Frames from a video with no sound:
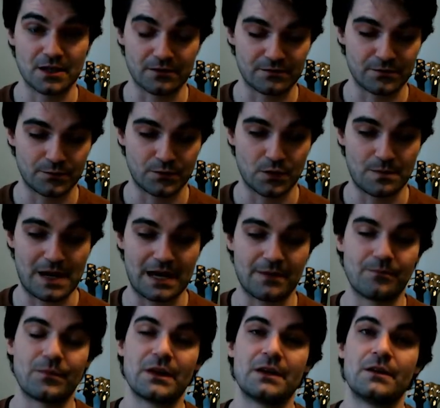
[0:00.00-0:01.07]
format.
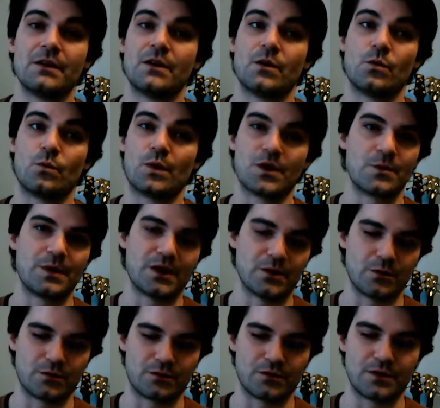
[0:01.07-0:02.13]
Where do we go
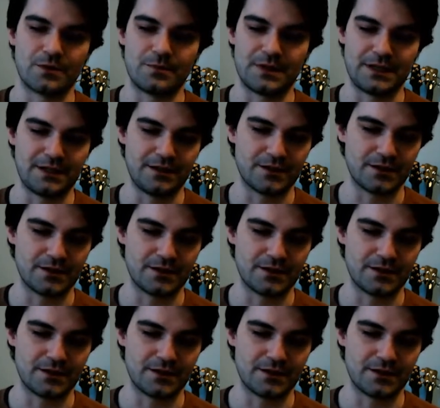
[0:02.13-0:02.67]
from here?